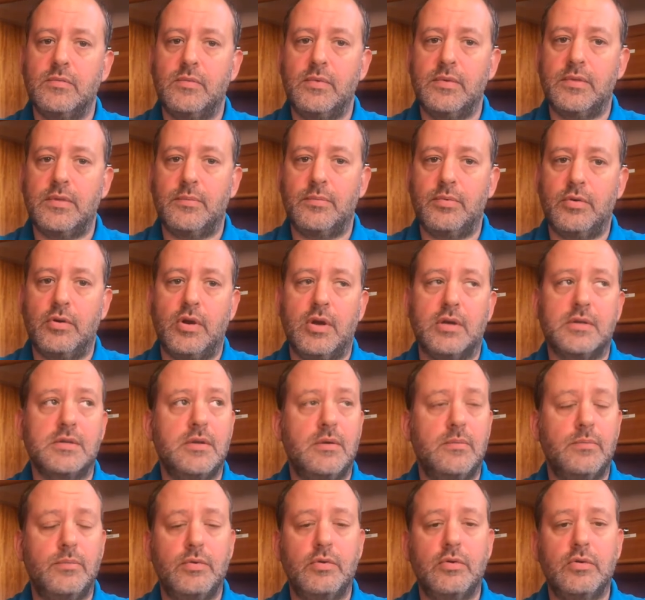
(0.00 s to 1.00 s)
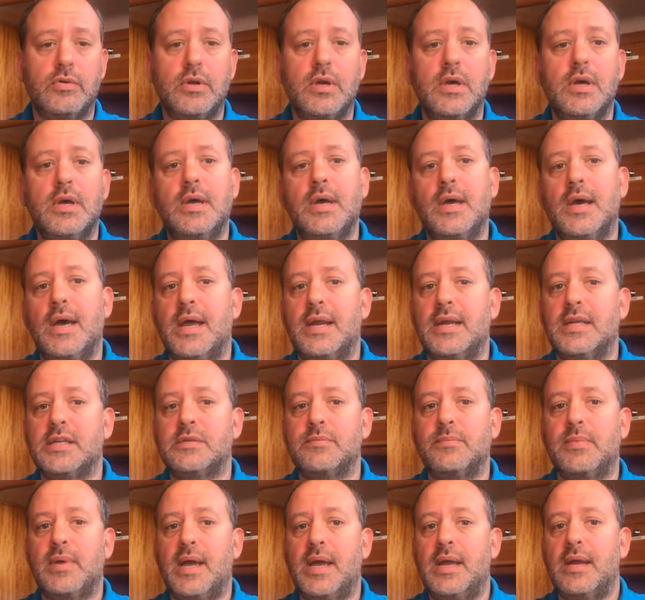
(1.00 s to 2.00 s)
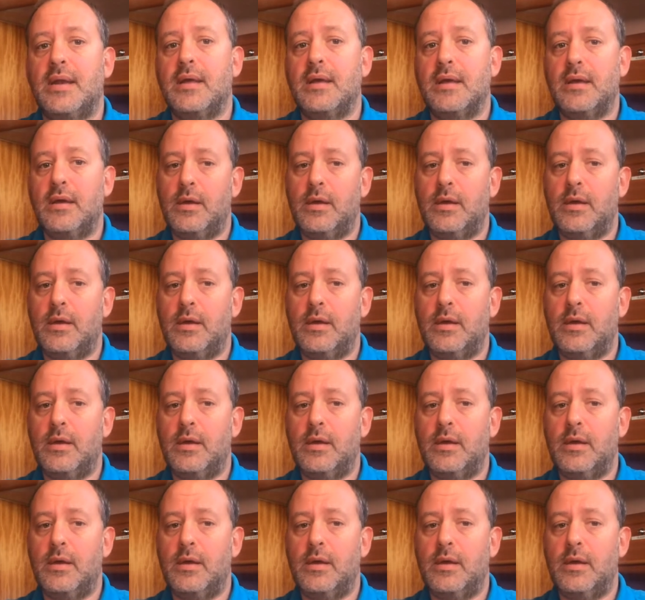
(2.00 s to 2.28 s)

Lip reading: with the products on board and explain,